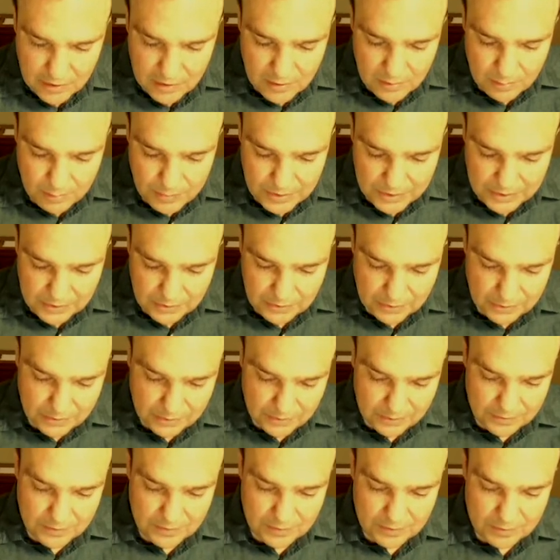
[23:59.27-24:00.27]
bigger
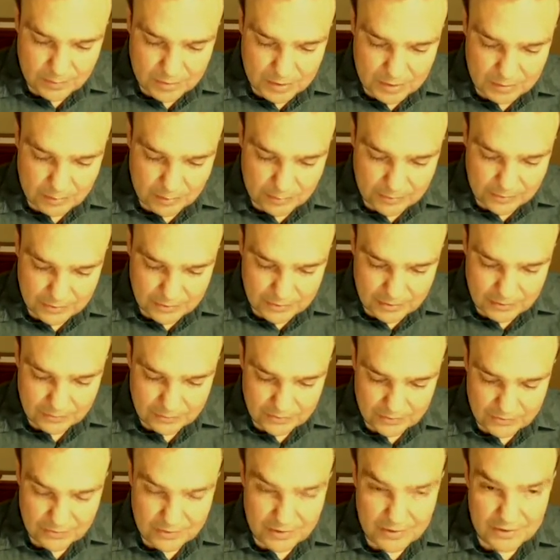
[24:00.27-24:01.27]
than the probability of
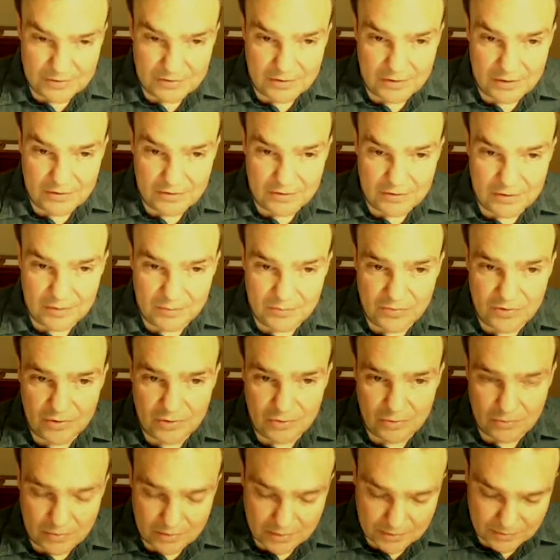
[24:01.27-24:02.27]
extinction at time
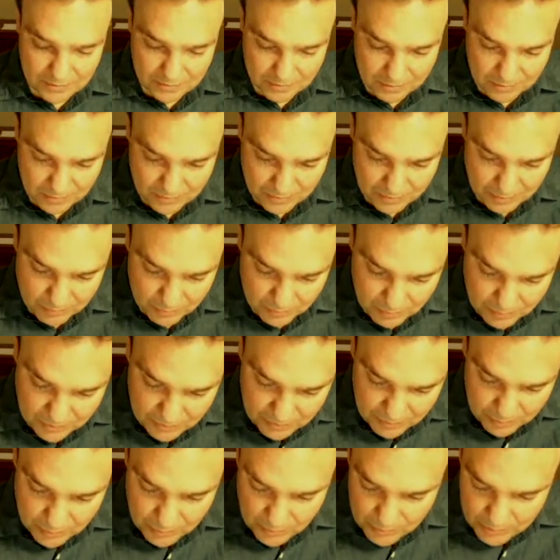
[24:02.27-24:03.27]
0. That sort of seems
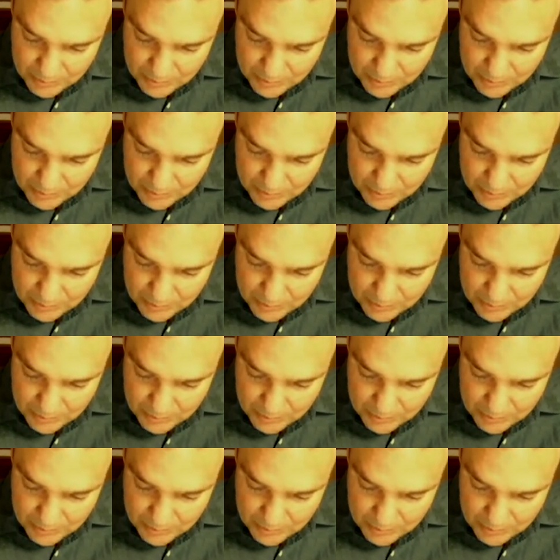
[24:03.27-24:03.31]
reasonable.